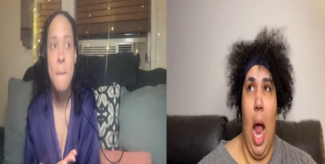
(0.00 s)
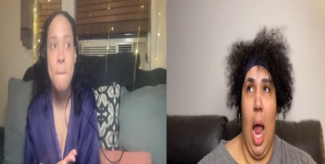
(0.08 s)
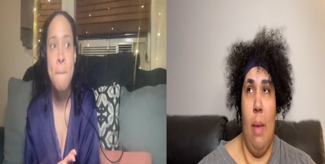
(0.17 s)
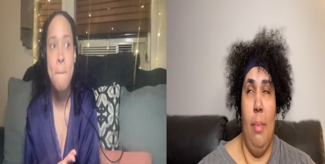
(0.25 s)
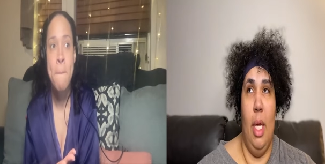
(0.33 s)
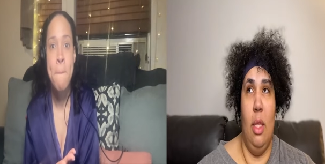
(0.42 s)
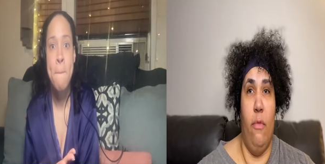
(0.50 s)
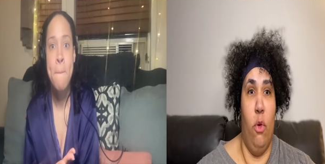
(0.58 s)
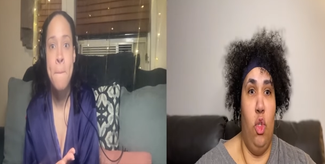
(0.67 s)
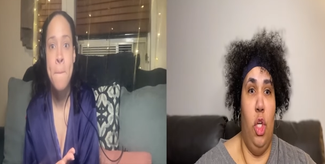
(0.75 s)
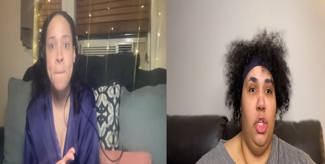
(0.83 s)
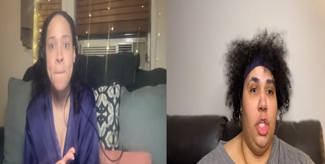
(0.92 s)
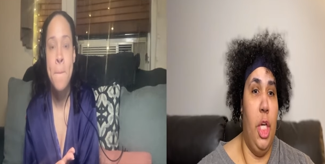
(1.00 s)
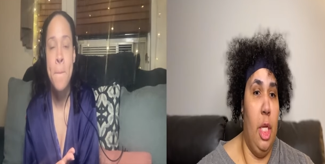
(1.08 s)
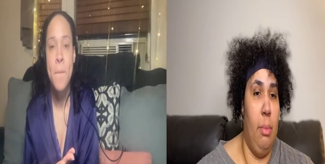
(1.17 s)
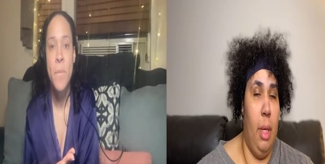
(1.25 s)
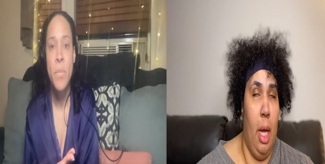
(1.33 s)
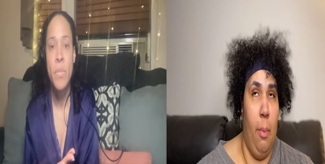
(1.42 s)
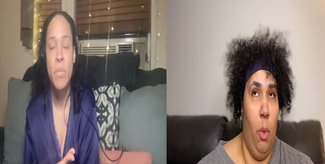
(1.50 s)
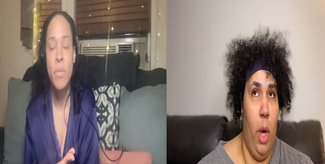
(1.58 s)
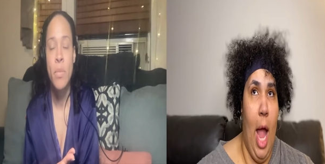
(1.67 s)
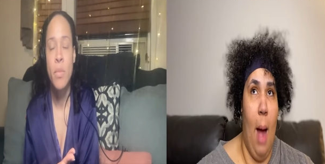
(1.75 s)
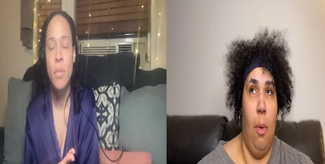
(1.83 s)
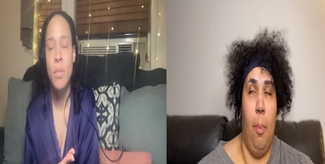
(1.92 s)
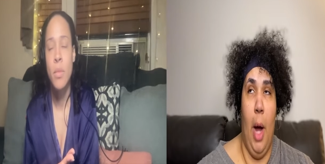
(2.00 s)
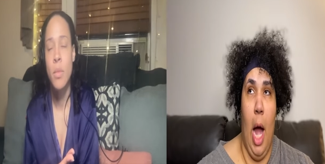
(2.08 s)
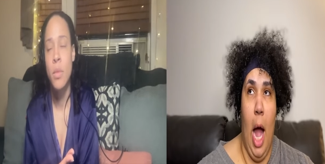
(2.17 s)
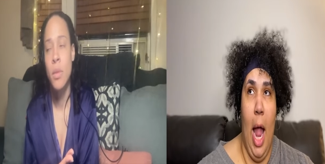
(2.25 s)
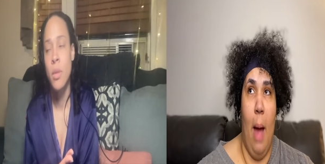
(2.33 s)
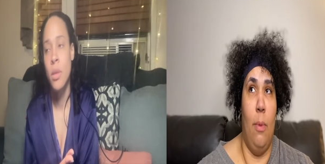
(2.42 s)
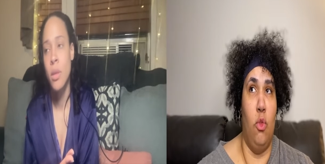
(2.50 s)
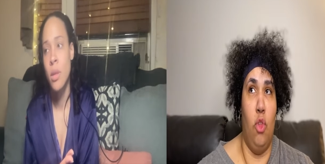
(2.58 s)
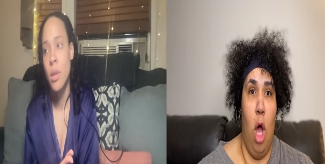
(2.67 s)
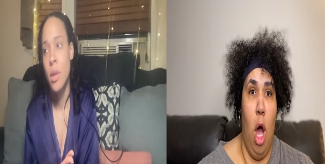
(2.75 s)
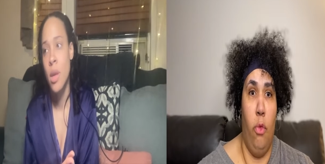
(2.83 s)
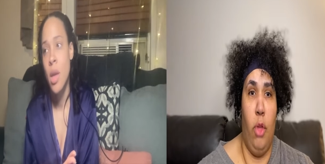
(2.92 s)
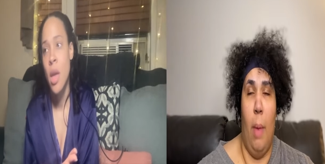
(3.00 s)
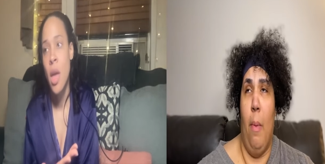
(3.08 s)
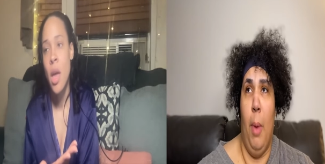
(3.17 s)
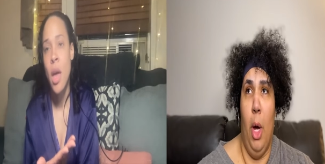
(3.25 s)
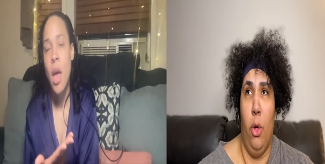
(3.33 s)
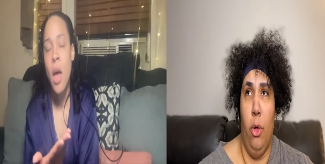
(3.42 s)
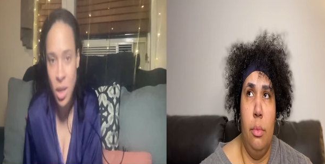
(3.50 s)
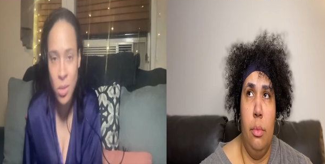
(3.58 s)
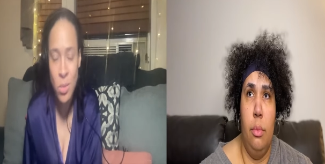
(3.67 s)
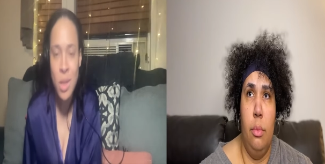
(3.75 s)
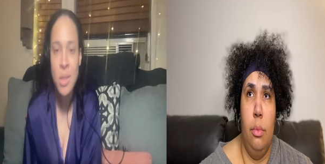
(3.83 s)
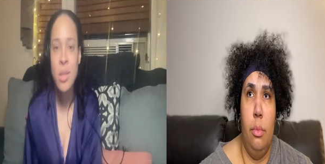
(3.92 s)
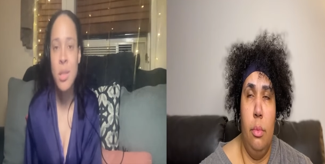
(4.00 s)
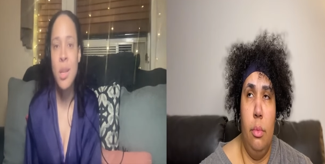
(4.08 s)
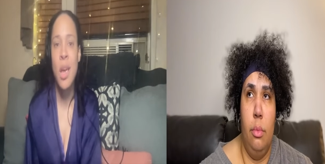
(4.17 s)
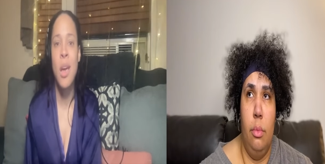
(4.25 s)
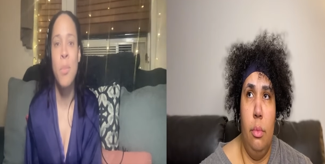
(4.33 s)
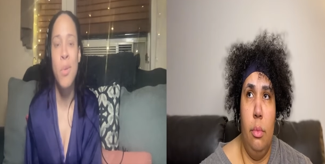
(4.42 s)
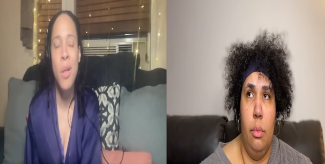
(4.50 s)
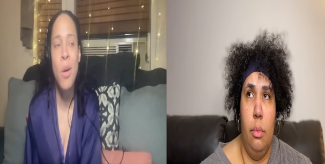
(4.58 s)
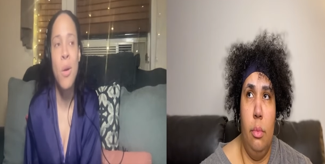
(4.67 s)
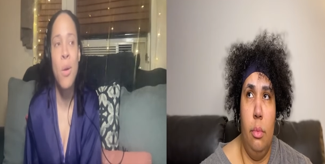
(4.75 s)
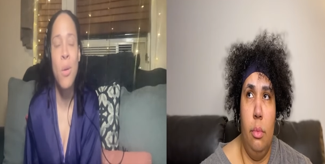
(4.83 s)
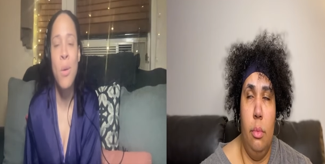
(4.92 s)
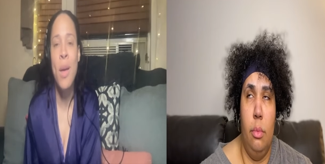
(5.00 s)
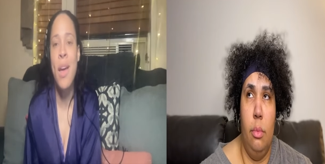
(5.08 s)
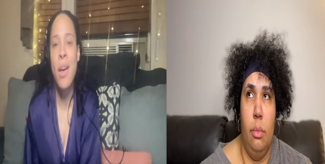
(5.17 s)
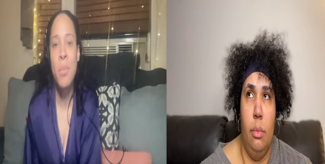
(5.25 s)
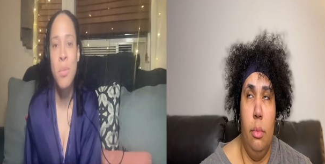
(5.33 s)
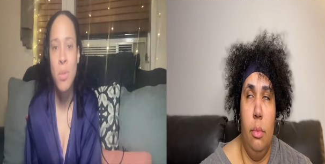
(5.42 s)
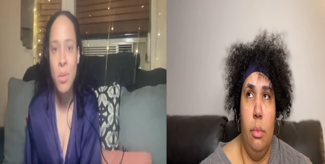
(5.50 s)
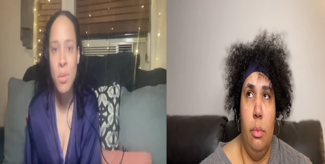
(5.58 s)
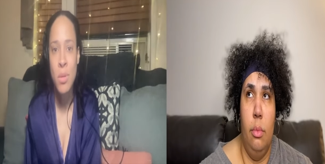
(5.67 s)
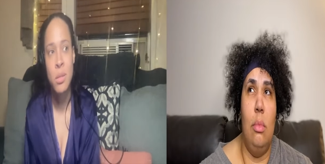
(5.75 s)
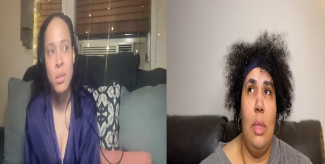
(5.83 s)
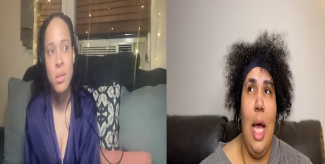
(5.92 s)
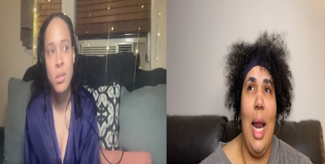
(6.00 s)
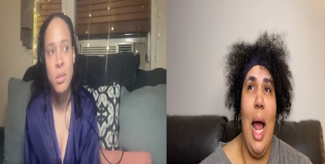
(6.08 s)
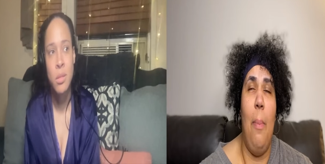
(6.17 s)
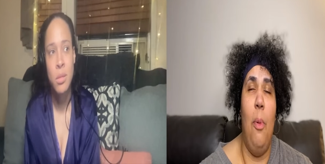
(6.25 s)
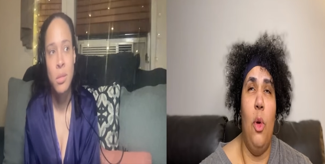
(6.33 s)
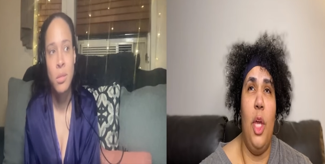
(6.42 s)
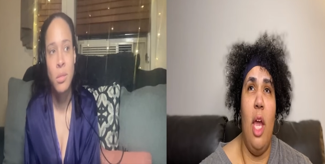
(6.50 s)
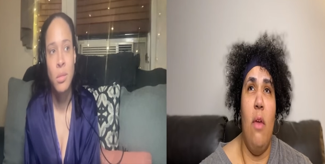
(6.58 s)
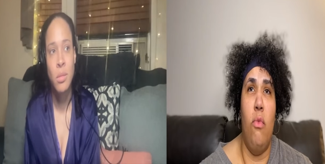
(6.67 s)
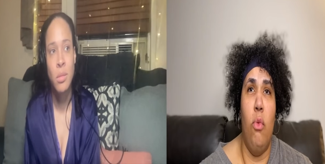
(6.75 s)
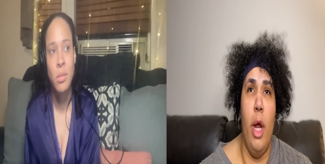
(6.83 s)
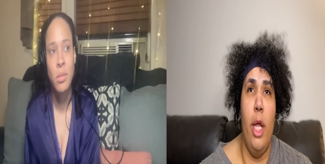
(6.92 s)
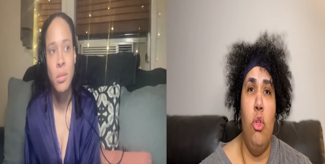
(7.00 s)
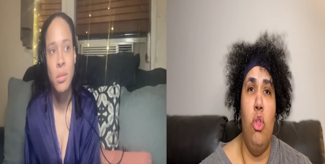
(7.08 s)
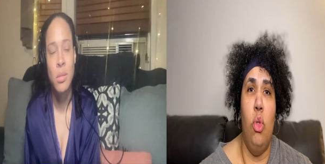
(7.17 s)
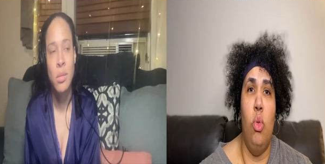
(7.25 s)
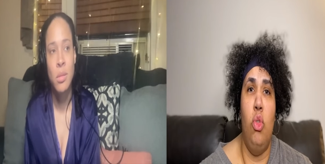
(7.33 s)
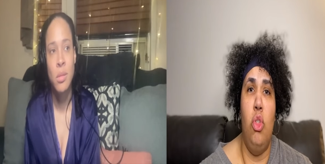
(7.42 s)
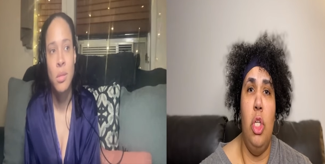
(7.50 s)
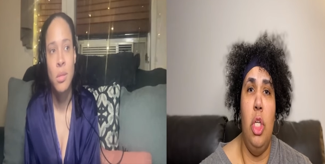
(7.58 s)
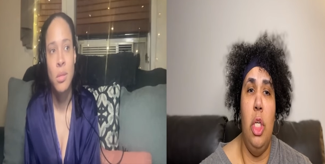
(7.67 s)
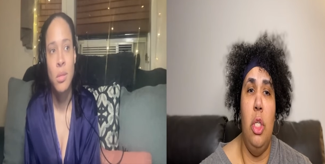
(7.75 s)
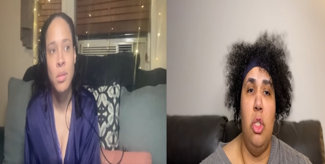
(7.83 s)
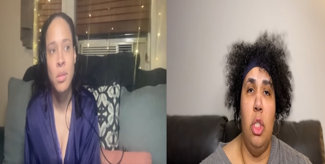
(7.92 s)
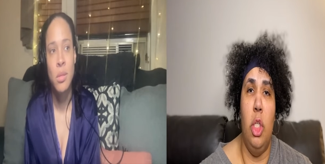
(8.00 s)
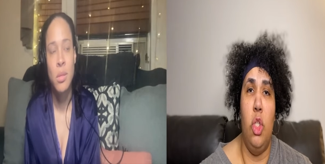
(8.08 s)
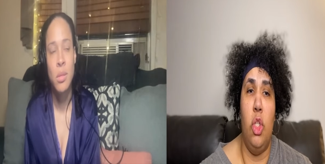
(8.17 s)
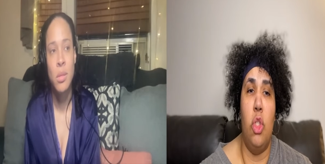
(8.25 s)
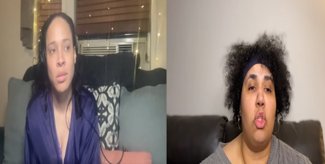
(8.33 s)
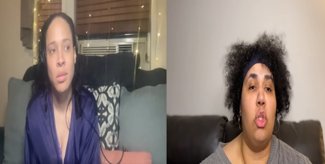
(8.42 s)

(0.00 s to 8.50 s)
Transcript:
Speaker 1: I mean the Virginia in me. I mean, what apple pie, apple sauce, apple butter. Why are you wasting an apple? A whole apple? That apple gave Red juicy, delicious